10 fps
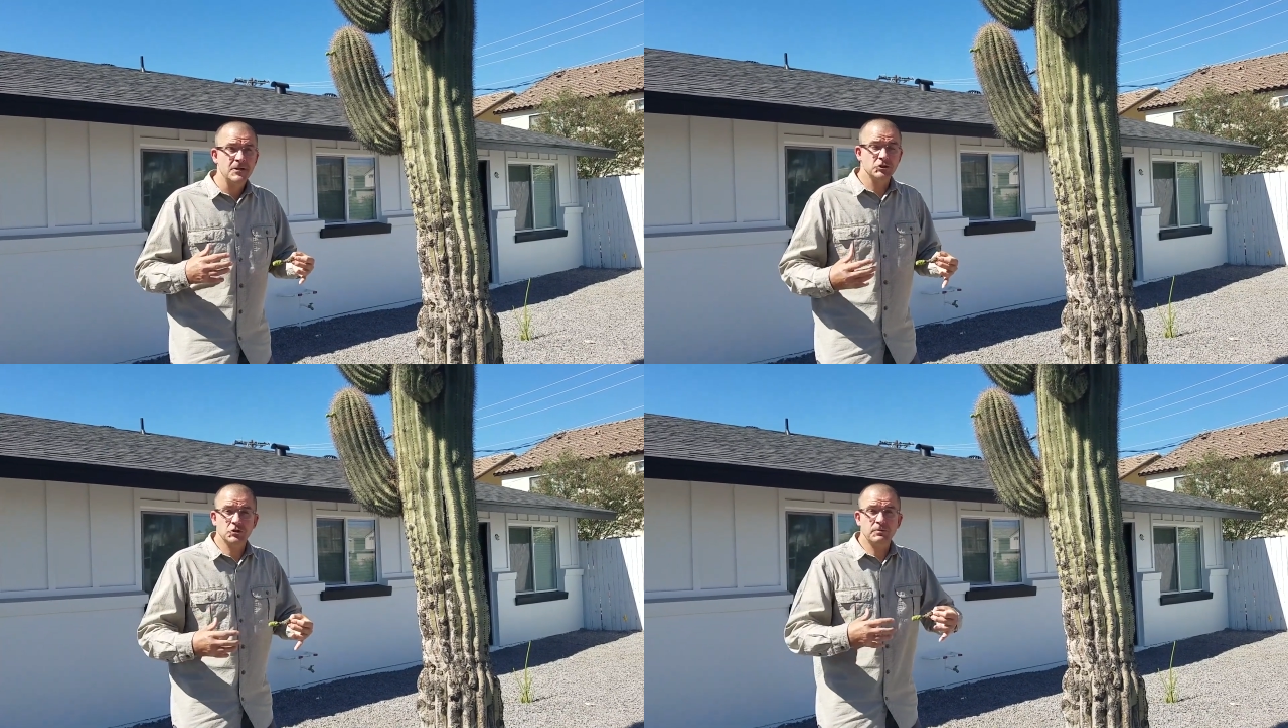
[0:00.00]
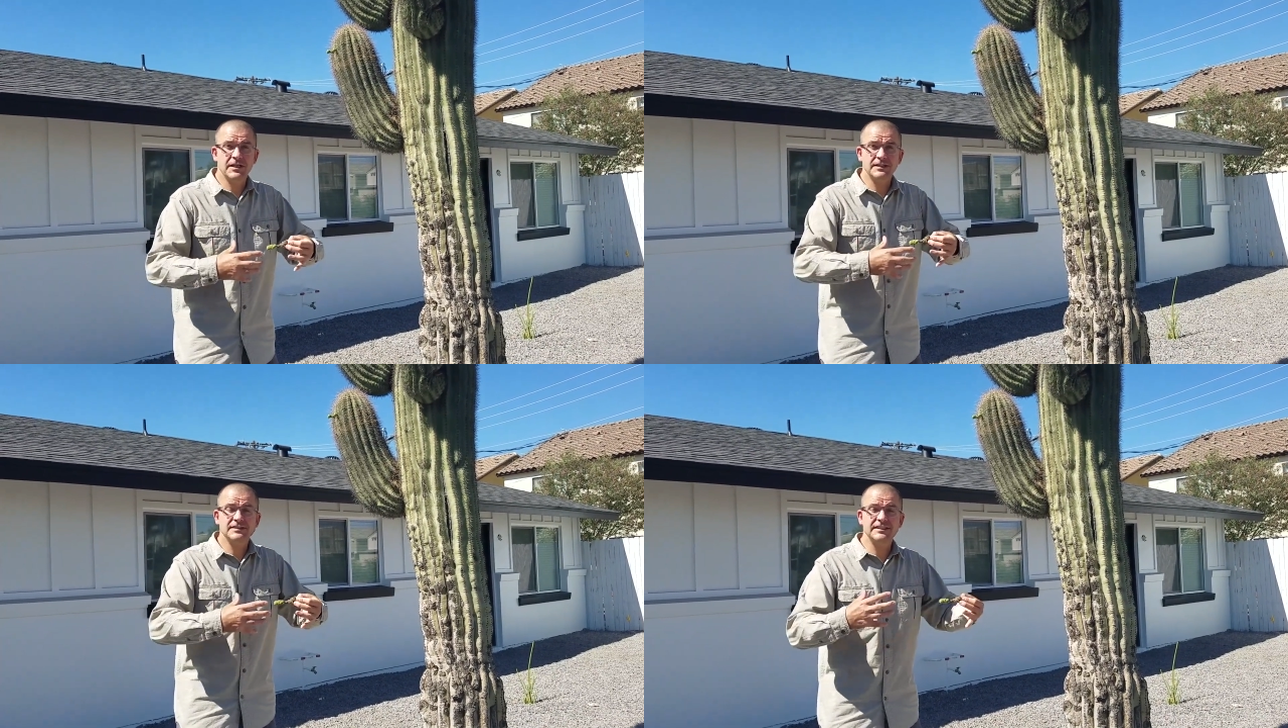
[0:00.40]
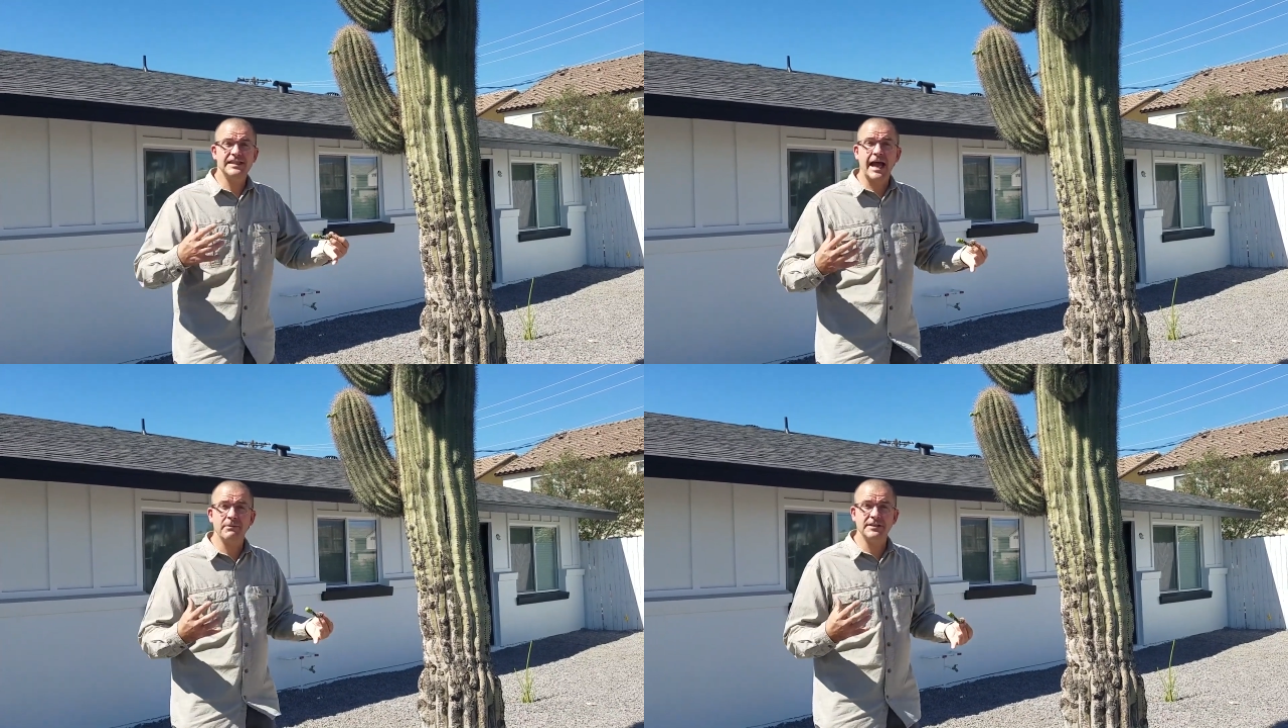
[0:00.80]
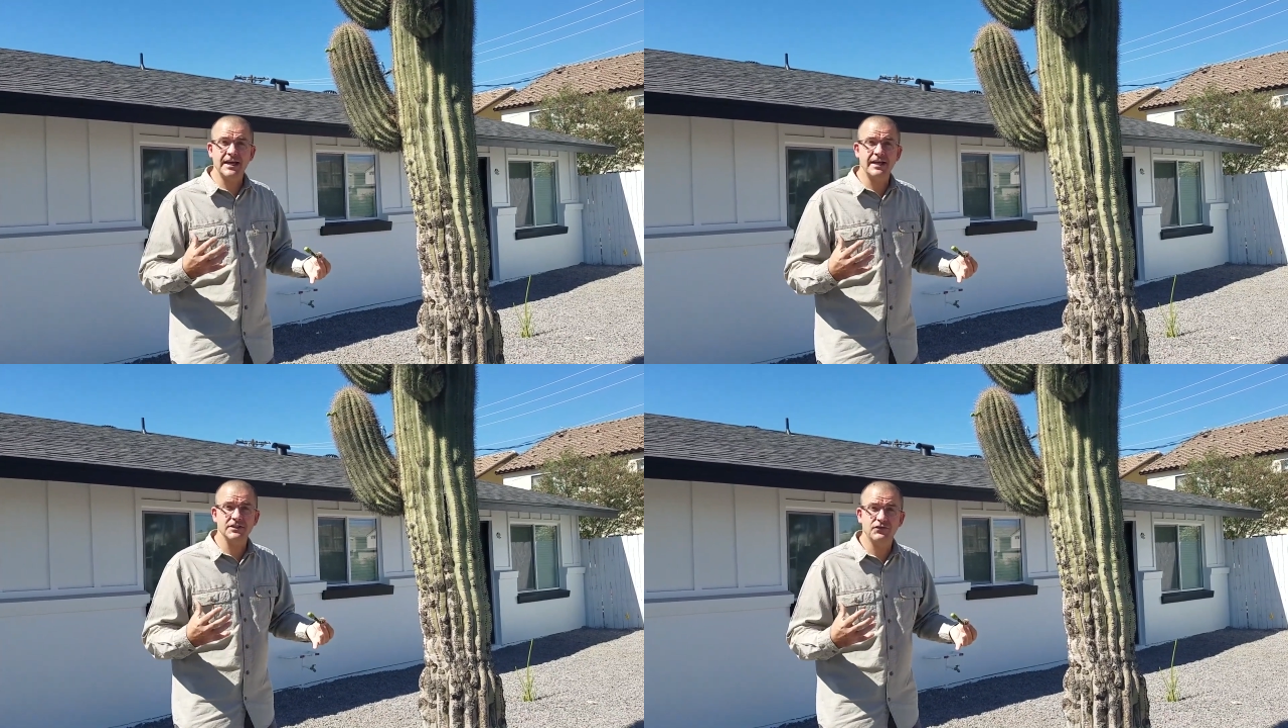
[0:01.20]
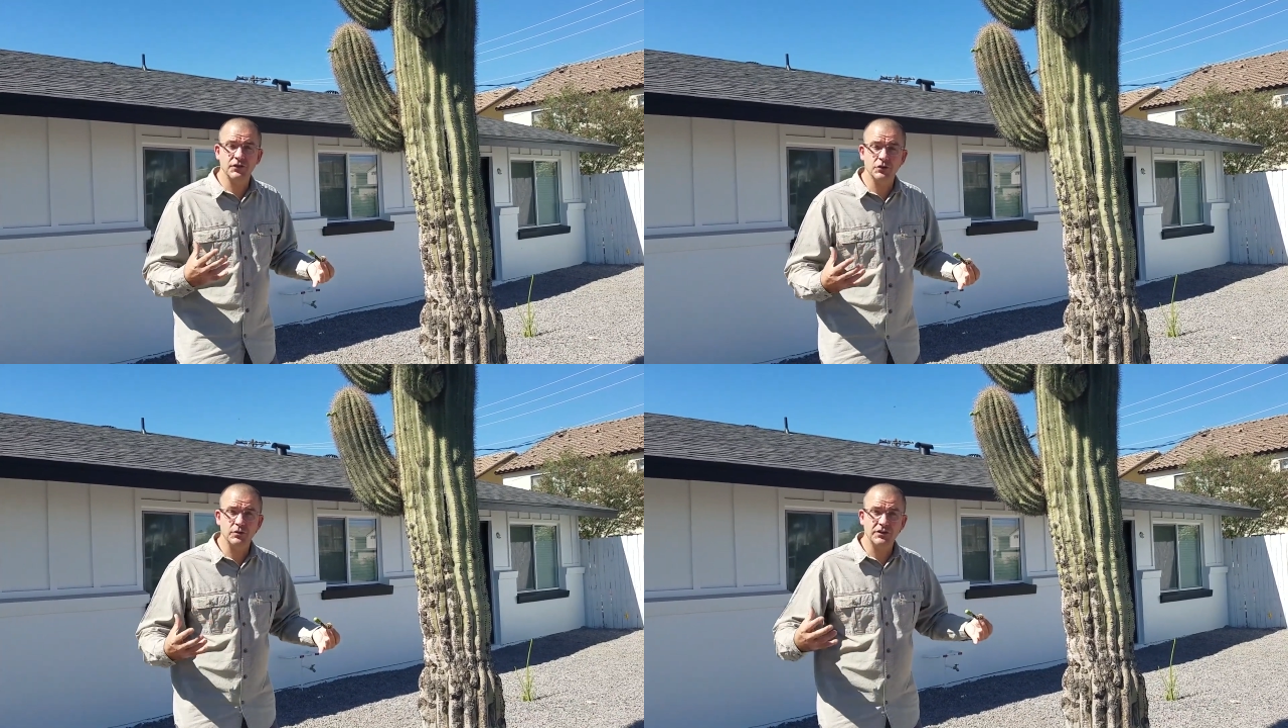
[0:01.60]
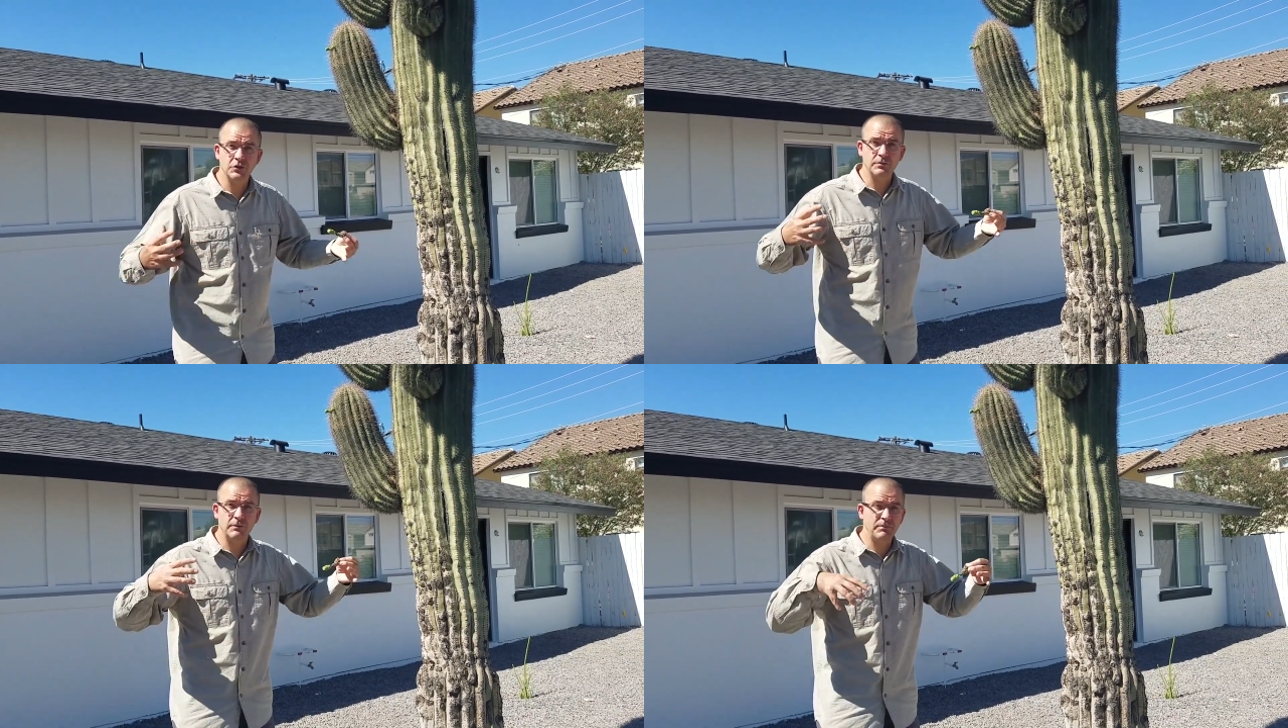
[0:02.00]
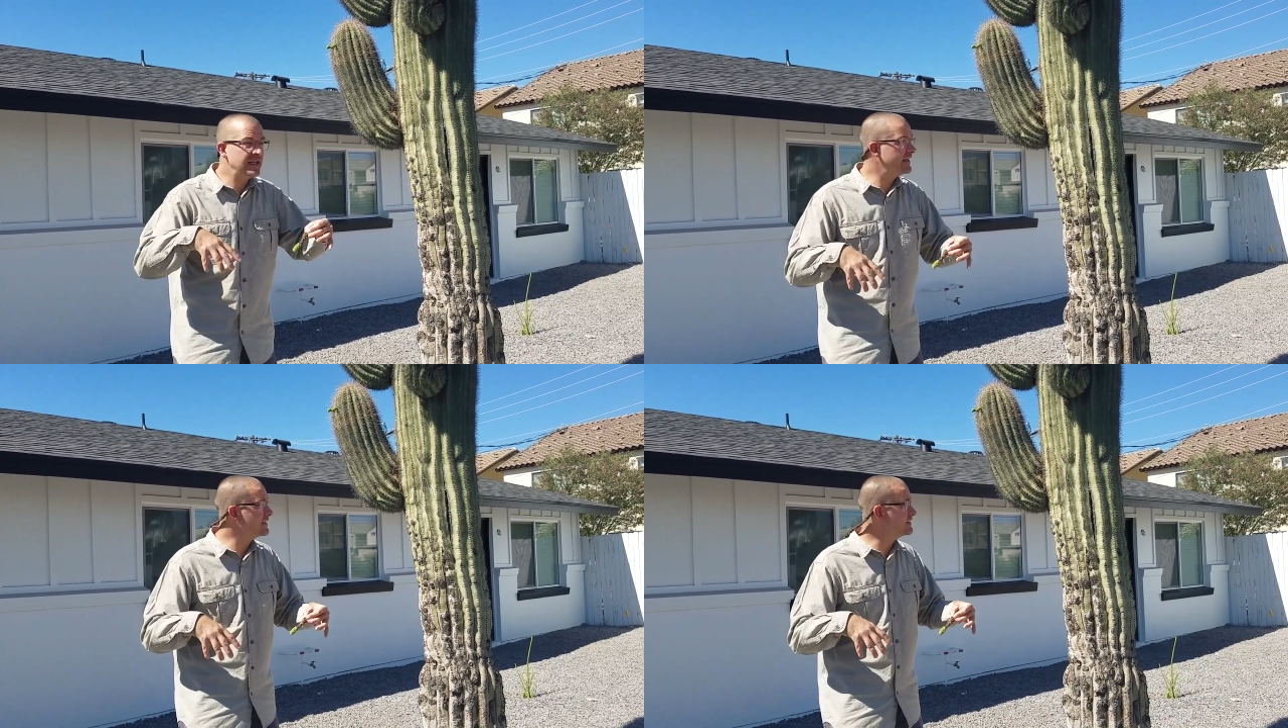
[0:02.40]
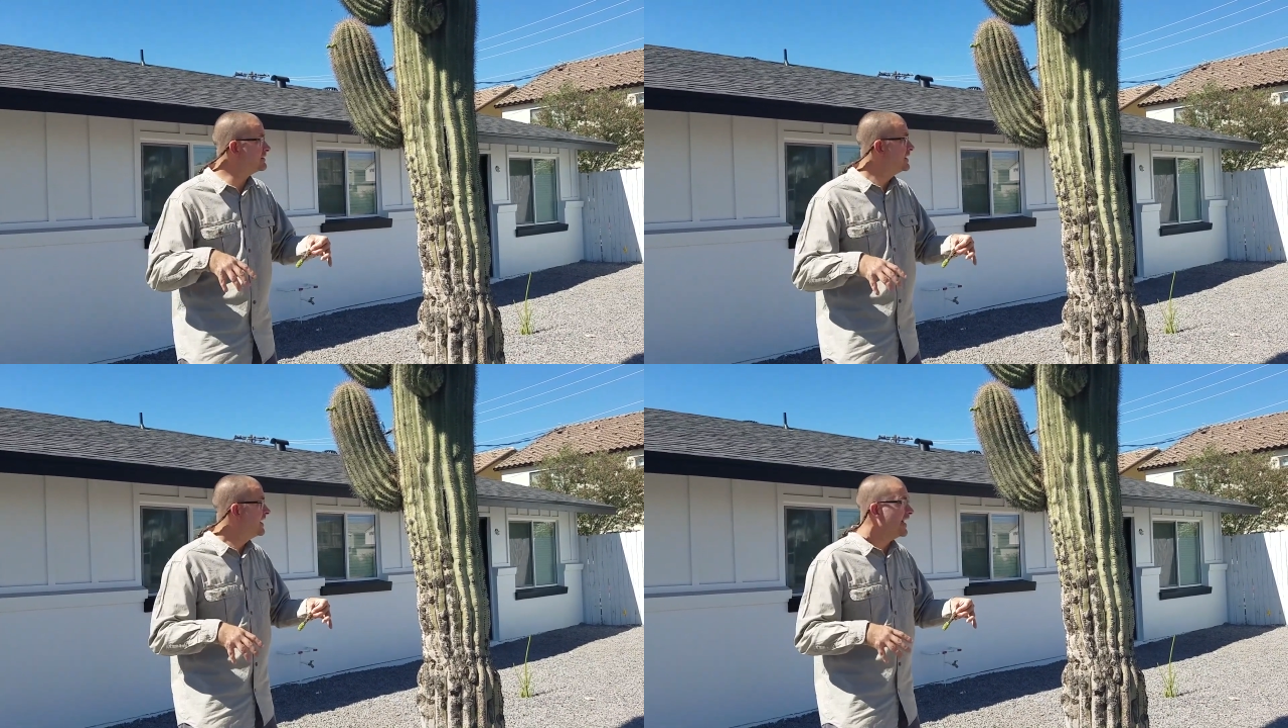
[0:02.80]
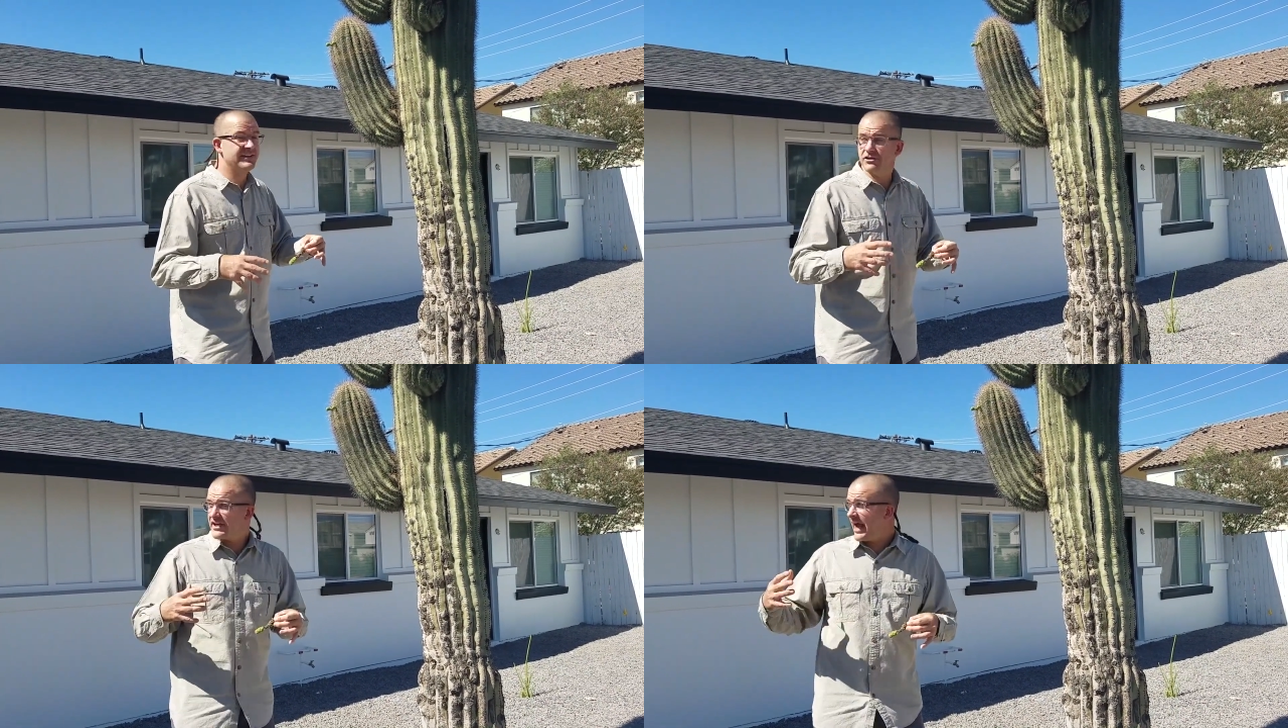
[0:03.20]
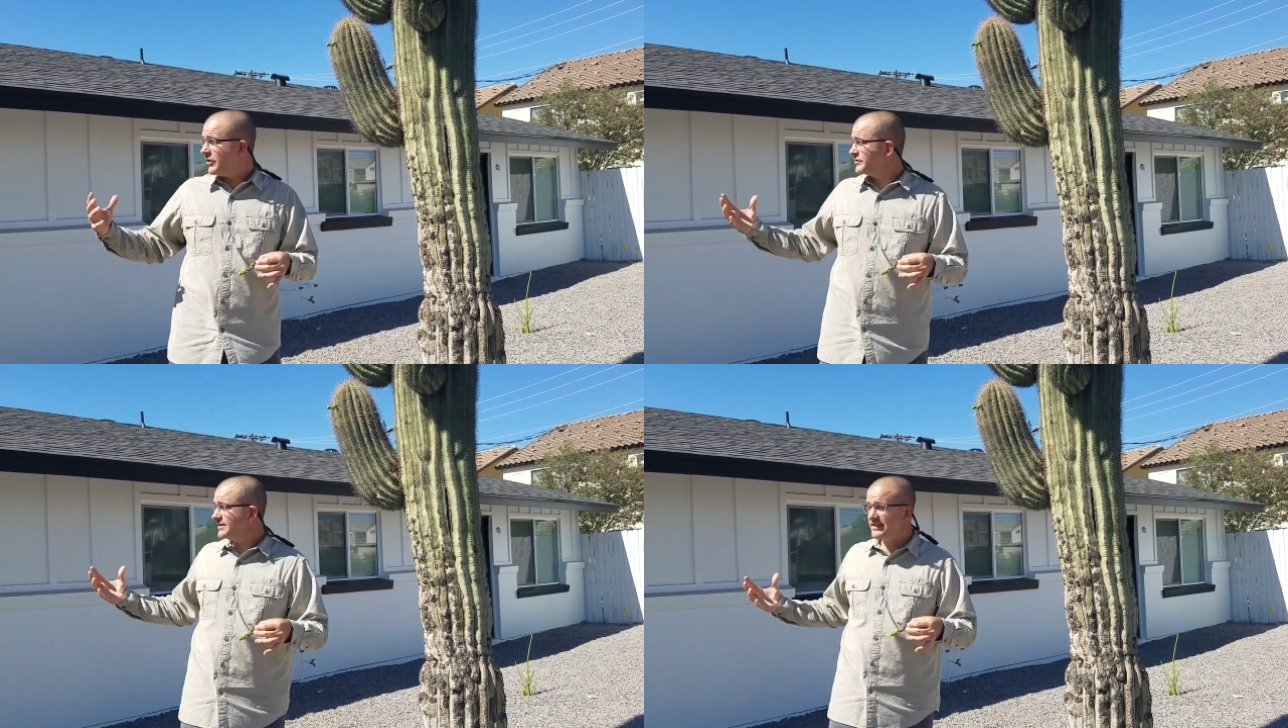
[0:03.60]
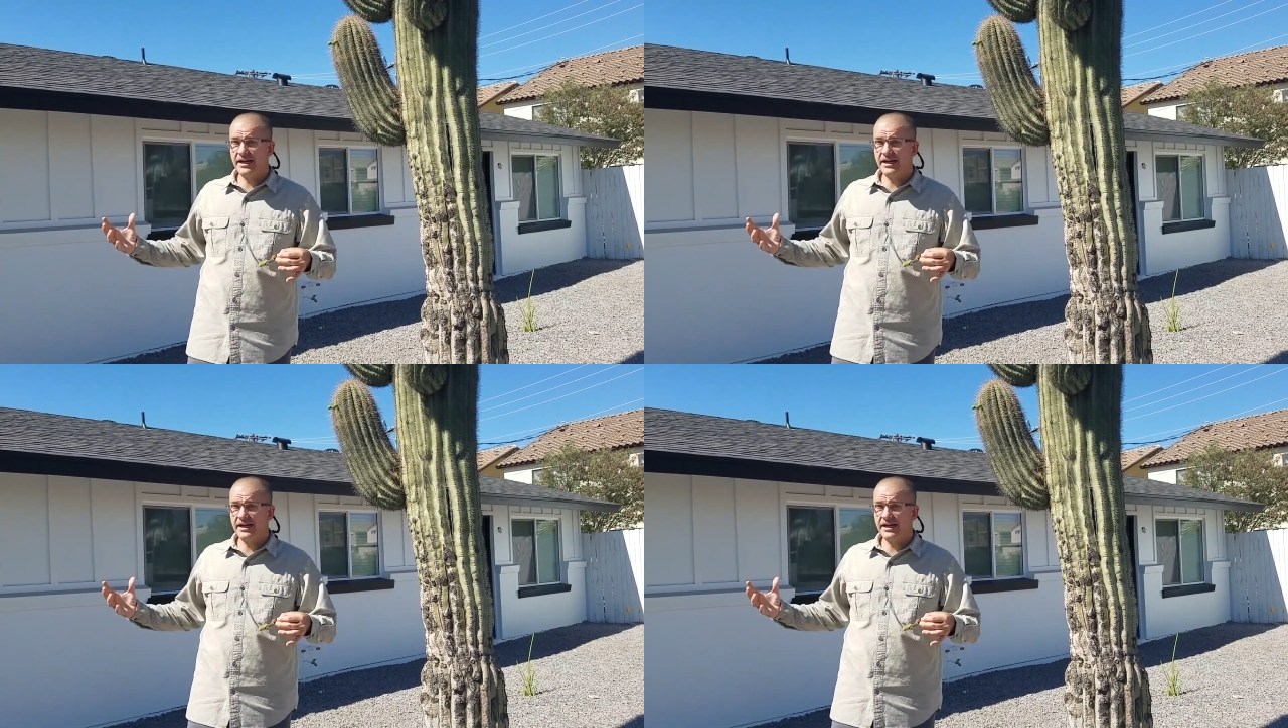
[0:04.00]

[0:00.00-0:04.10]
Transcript: Just because this habitat is filled with human beings and there's houses and